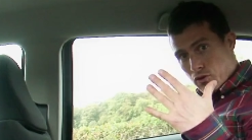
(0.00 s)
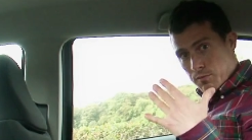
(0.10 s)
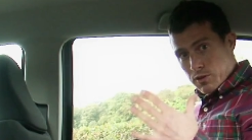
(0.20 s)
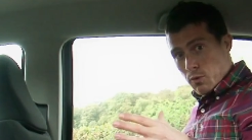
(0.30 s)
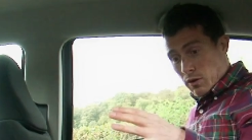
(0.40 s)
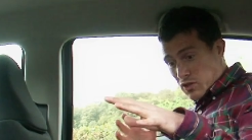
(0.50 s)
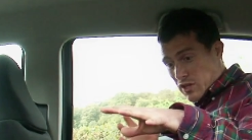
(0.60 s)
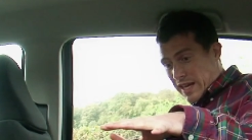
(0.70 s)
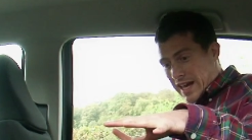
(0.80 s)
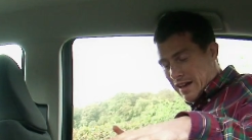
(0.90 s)
room as well, so
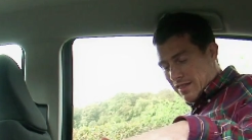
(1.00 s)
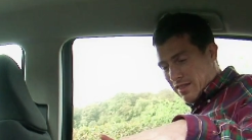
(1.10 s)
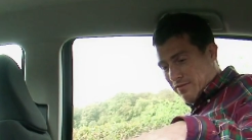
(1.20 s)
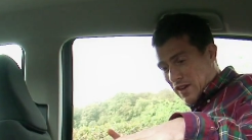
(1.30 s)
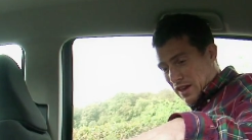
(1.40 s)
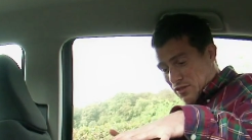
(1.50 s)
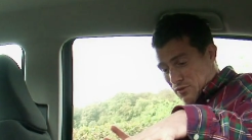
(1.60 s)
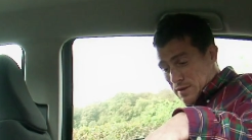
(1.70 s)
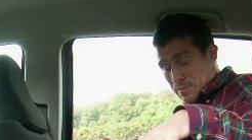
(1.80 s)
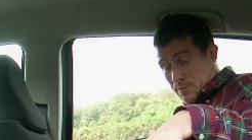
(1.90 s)
you can fit
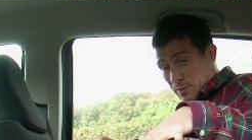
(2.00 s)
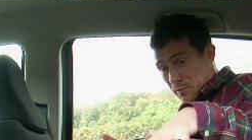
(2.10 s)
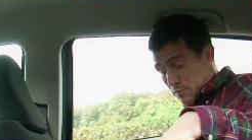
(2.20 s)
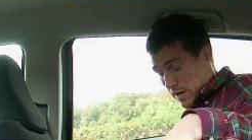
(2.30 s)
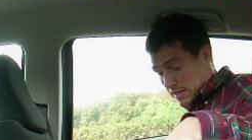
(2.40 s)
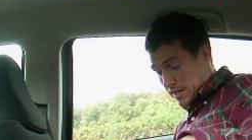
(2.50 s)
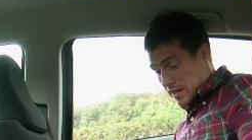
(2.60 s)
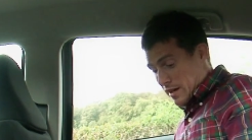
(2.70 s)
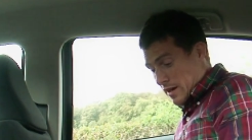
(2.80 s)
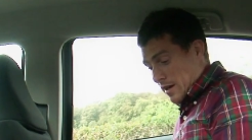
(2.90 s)
3 people abreast
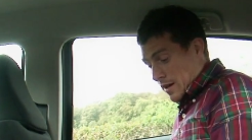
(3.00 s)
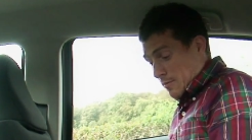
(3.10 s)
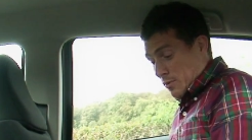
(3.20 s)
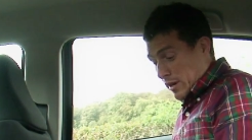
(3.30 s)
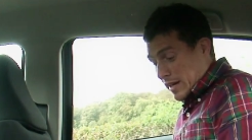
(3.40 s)
here pretty